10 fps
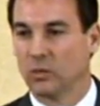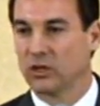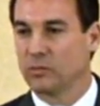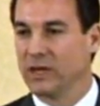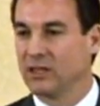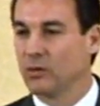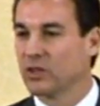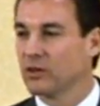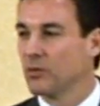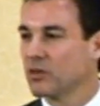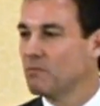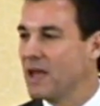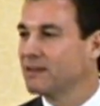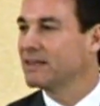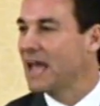which means it was
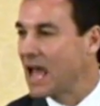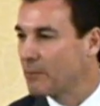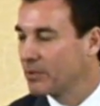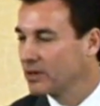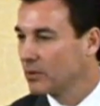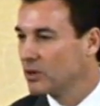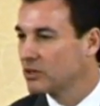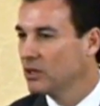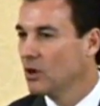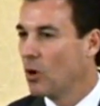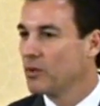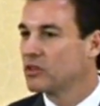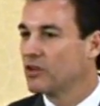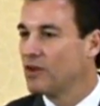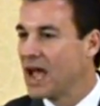meant to happen. It was
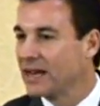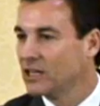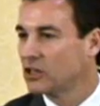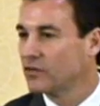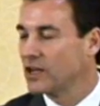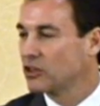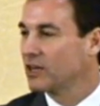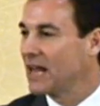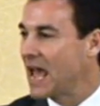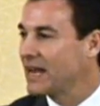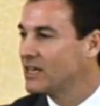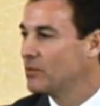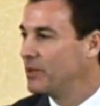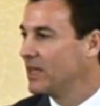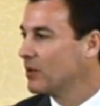almost divine intervention. It had
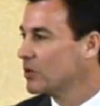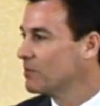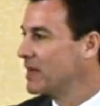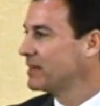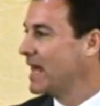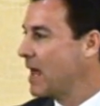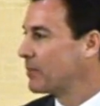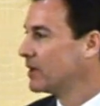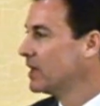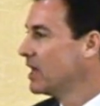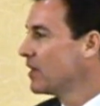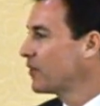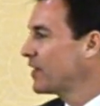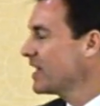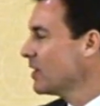to be. It was meant to happen.
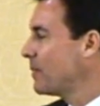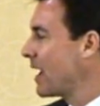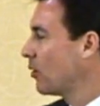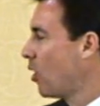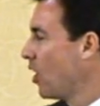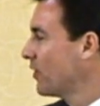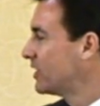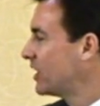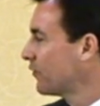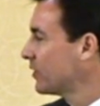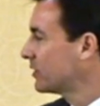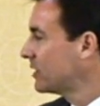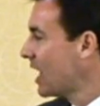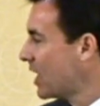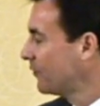Think about all the different
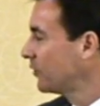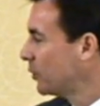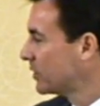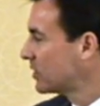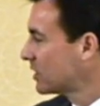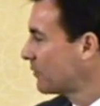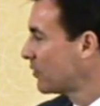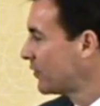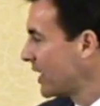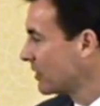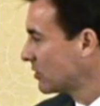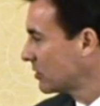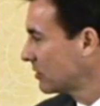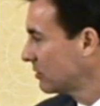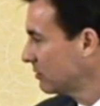confluences of
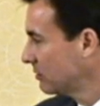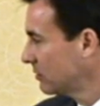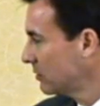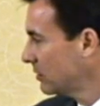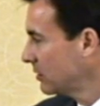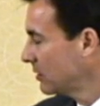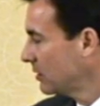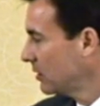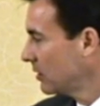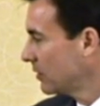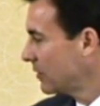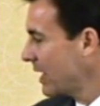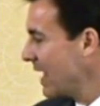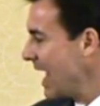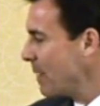events
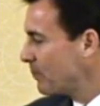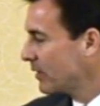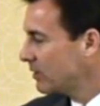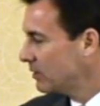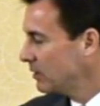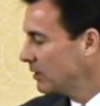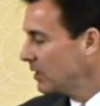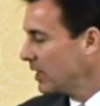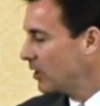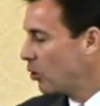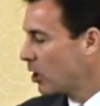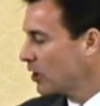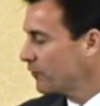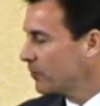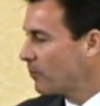that happened in
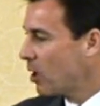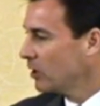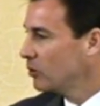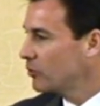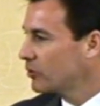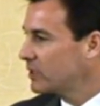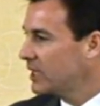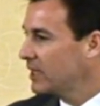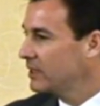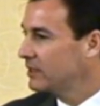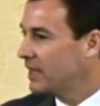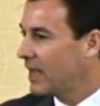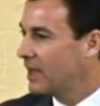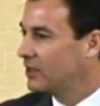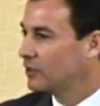order for Martin Luther King
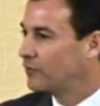Day to